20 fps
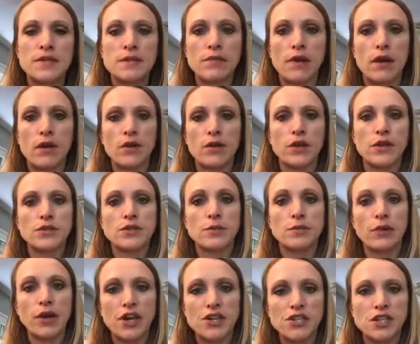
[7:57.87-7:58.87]
about their
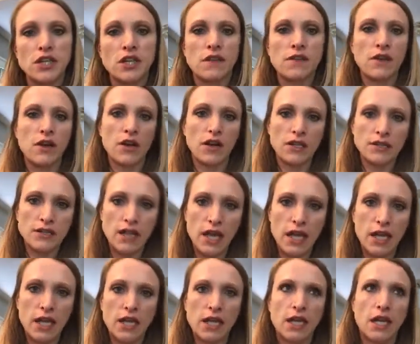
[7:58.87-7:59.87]
depression, their
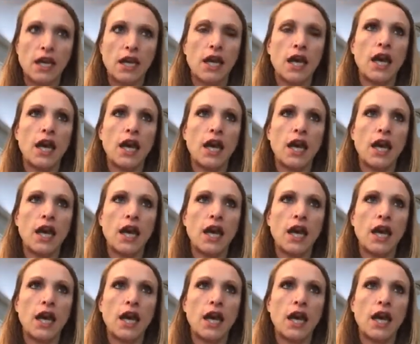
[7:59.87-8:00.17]
anxiety,